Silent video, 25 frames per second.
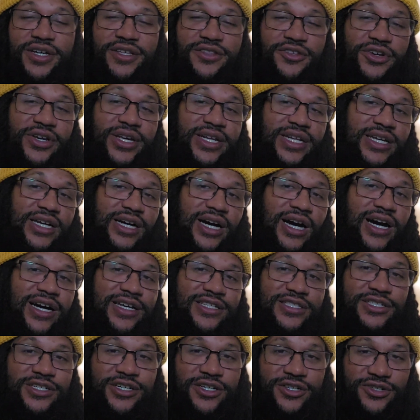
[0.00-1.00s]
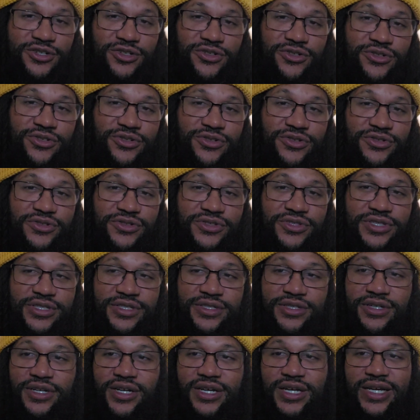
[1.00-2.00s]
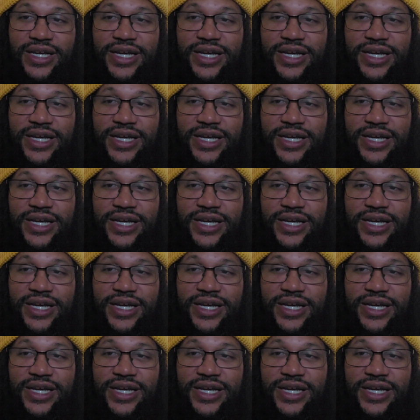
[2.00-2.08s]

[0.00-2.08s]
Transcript: They're hitting Oz cutters and